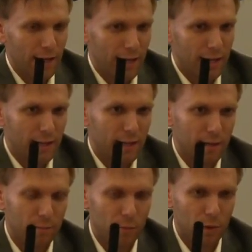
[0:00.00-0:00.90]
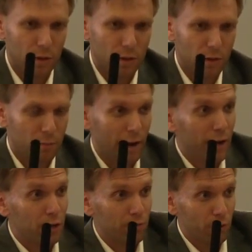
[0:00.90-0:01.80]
And the
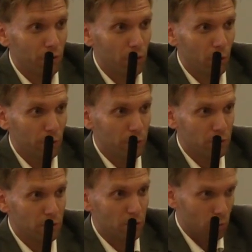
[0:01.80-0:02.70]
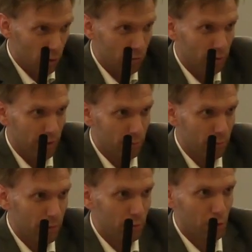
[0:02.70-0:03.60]
biographer of Nolan Richardson, who wrote
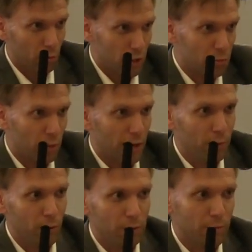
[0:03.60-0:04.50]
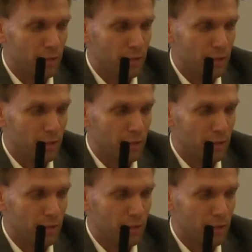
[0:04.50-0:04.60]
that book, Russ Bradbird,